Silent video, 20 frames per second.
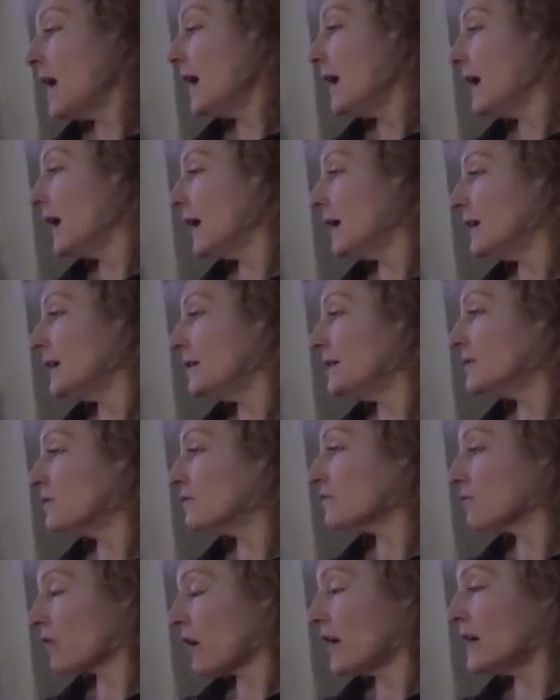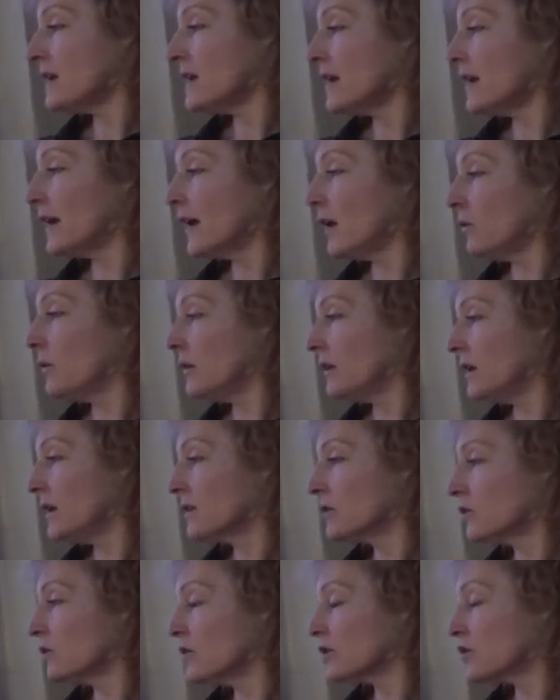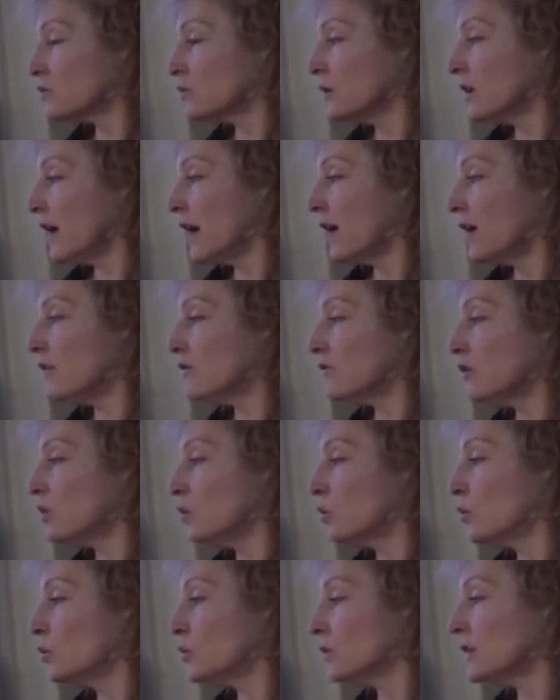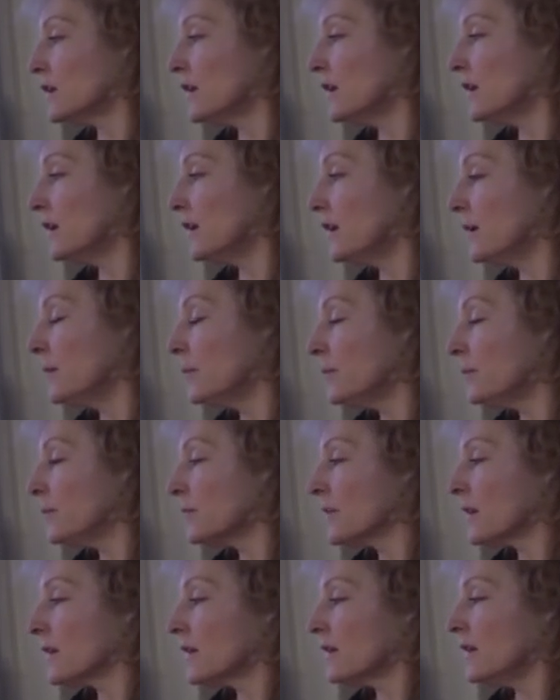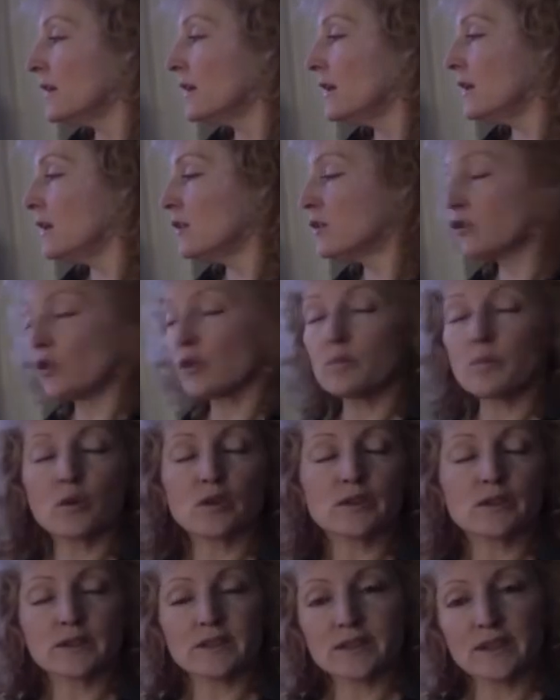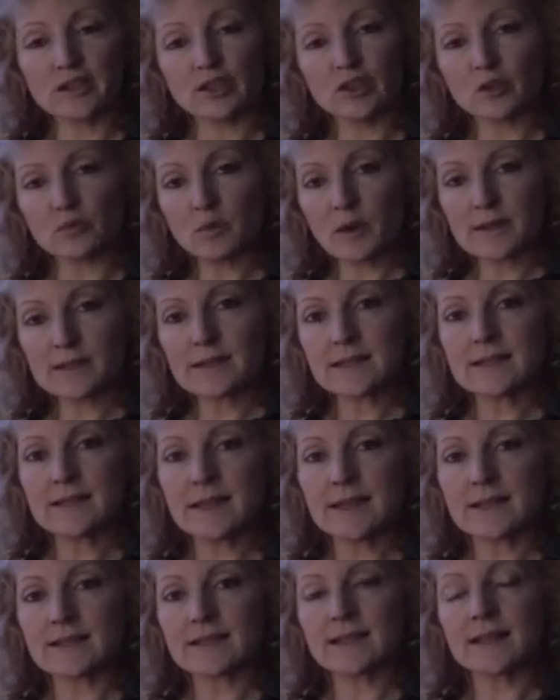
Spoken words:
And right now in English, we have only the third person singular present tense.